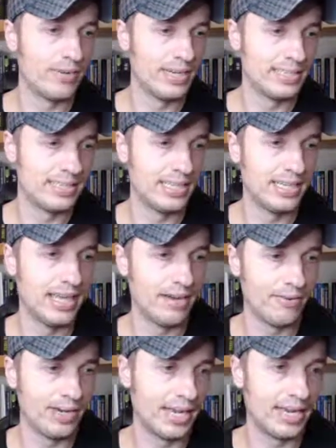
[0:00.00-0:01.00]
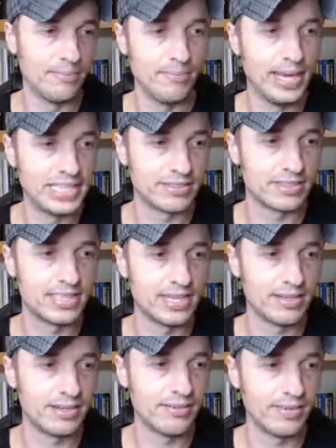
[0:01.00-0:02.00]
we see that we get a matrix
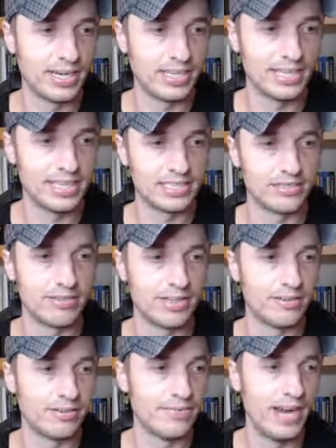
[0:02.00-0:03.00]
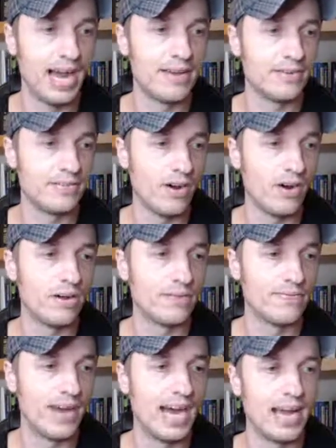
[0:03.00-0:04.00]
here and we get tests three through five of all
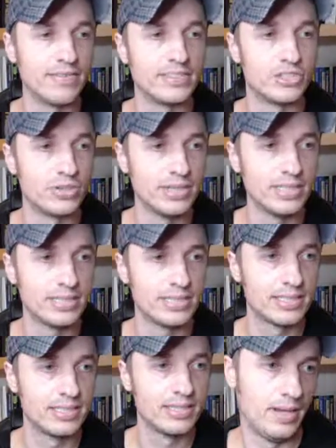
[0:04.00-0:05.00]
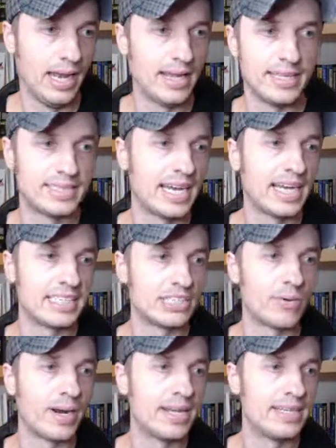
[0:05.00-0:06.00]
five students. And let's say I
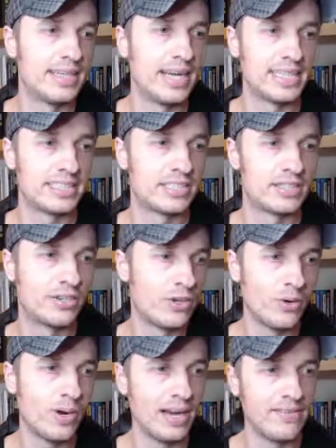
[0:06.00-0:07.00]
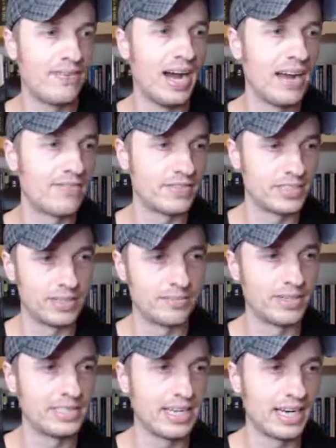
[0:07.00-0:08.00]
just wanted tests two and five for
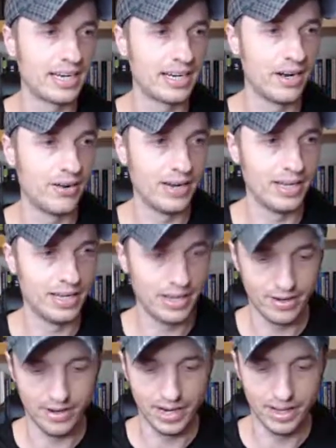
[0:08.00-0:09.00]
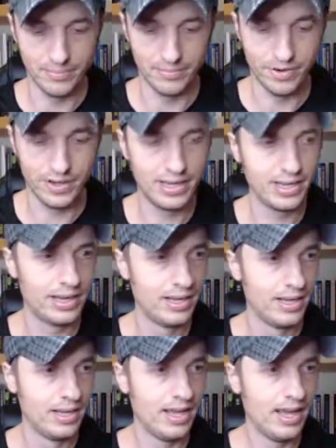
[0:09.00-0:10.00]
some reason, I could go in here M1
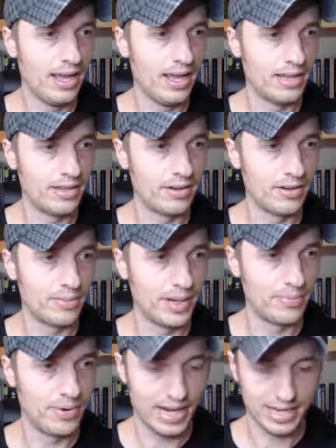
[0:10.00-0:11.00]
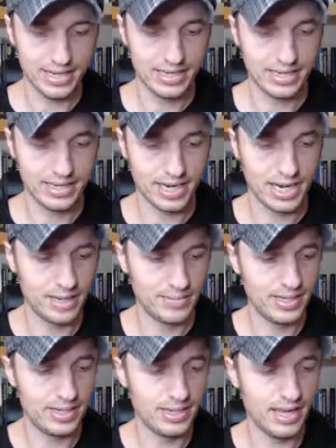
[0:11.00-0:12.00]
and throw in my bracket,
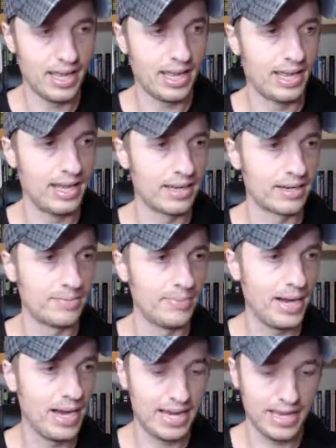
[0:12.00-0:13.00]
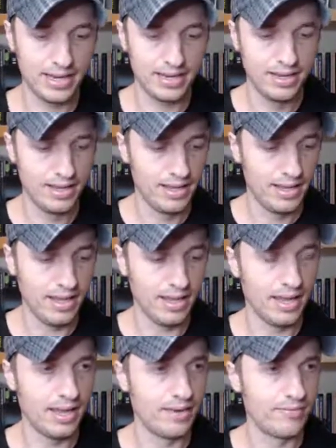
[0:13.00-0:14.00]
comma, and combine,
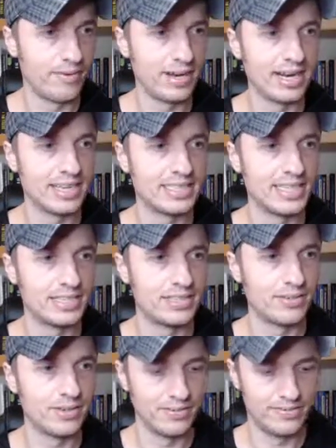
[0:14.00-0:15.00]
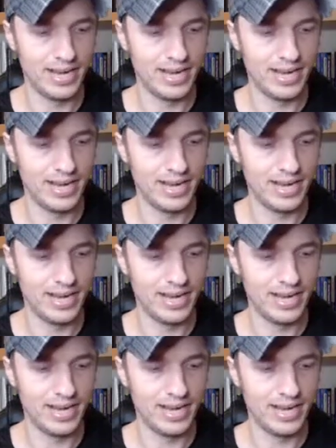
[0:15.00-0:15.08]
and what did I say, two and